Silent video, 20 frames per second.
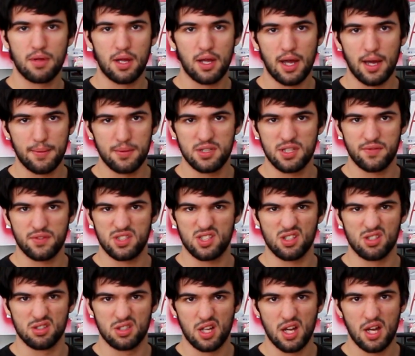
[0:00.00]
Happens every
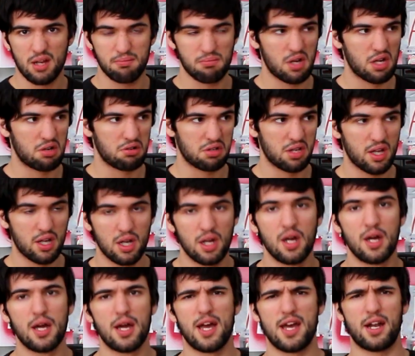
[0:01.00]
single time. I don't get it.
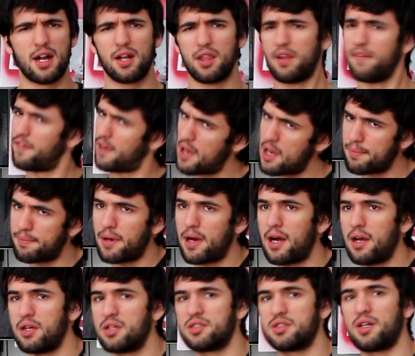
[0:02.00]
And on the
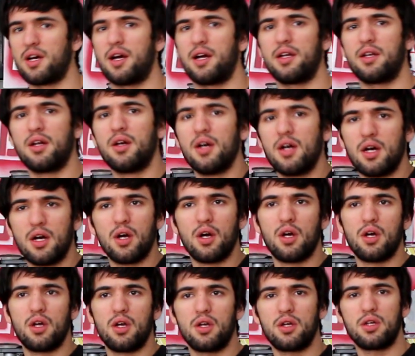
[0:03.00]
vampire side,
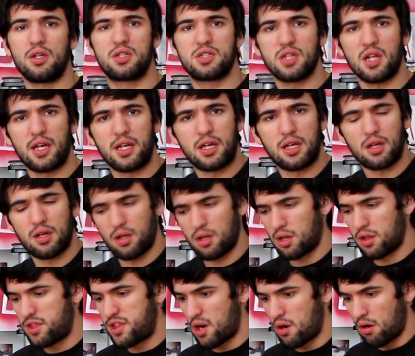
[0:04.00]
it's like
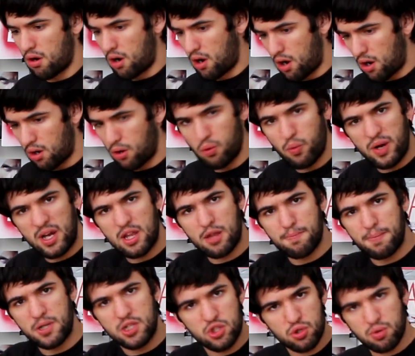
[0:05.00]
they're always
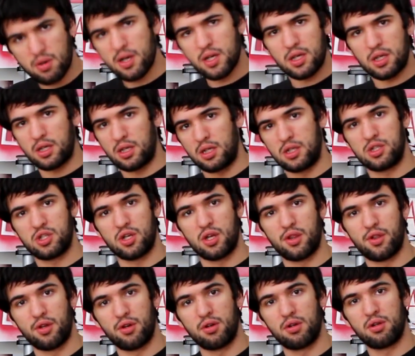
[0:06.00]
betraying each
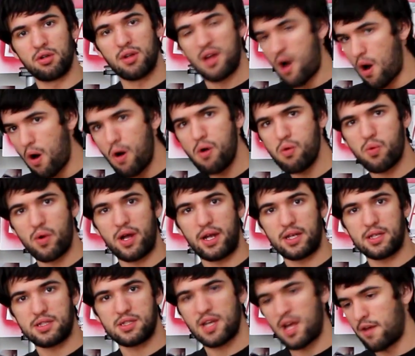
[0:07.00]
other.
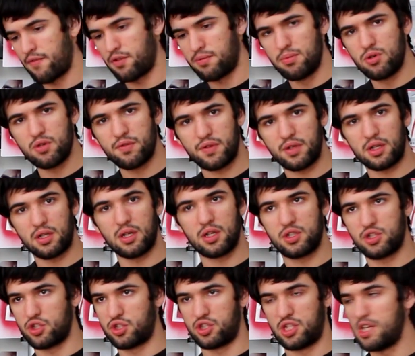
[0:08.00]
Always. Every movie. It
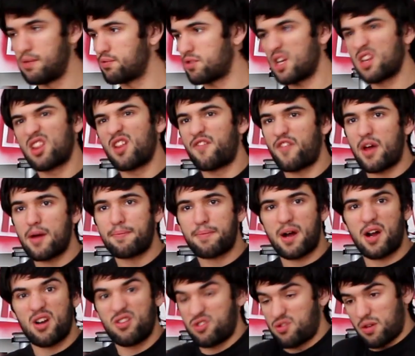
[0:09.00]
just seems like the
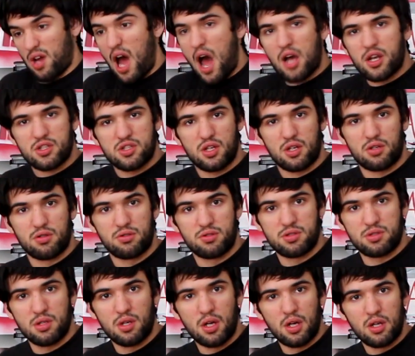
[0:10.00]
vampires are
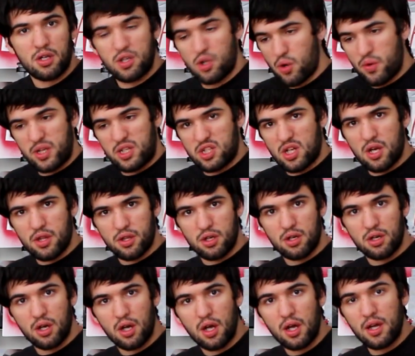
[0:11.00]
cocksuckers to each other.
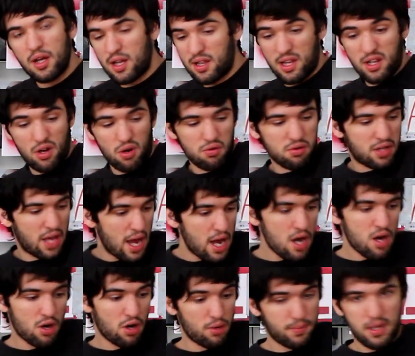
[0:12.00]
And they don't
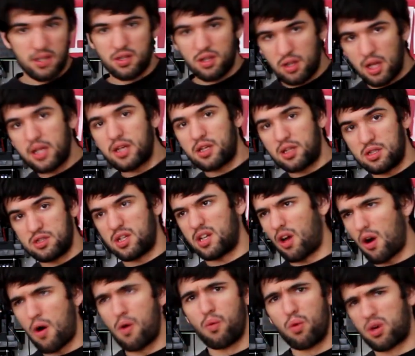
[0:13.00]
care about the lycans.
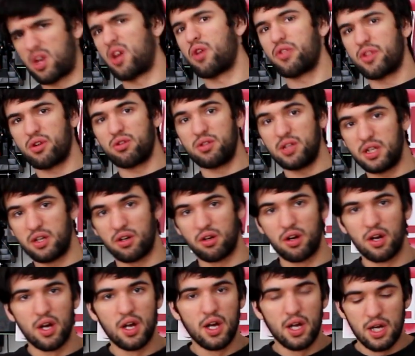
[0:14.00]
Like, oh, we'll kill their
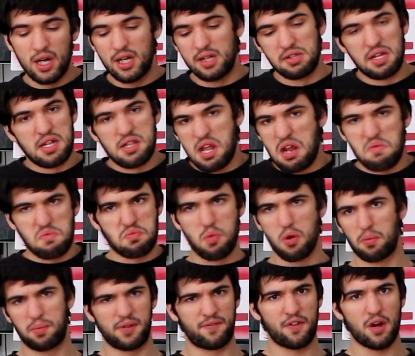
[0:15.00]
leader, and then
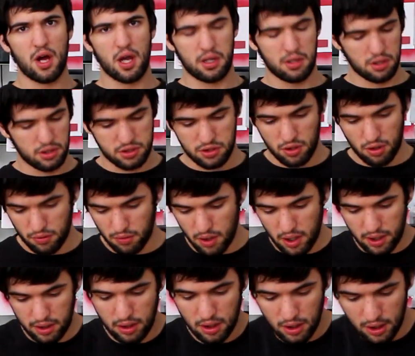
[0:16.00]
we'll be fine. It's
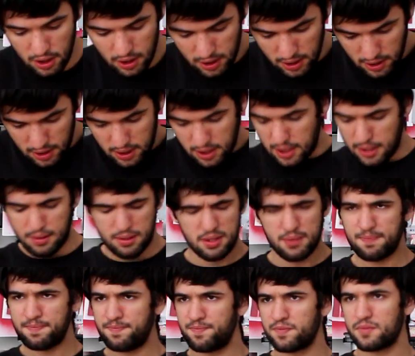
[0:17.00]
alright.
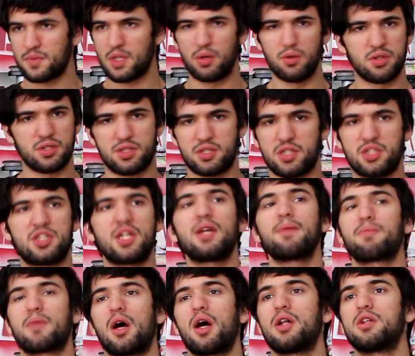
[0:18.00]
It was the
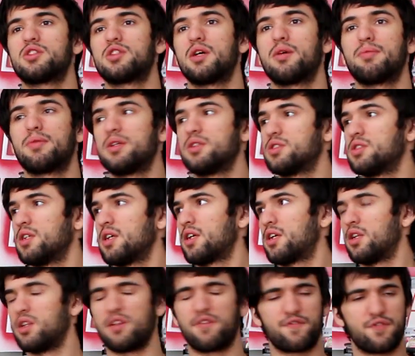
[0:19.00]
same concept as, like,
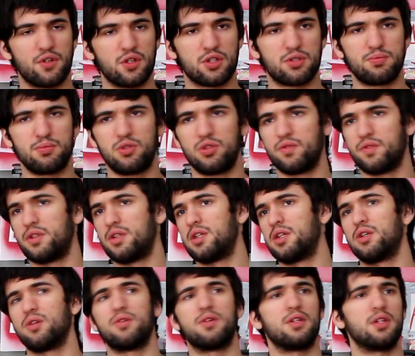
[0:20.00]
in the first
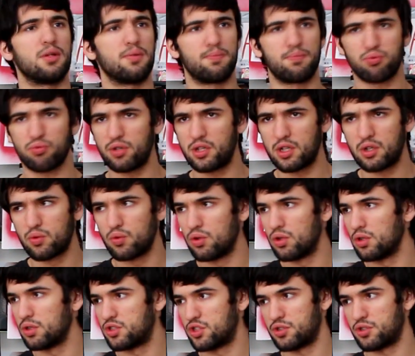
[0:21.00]
movie or in the prequel.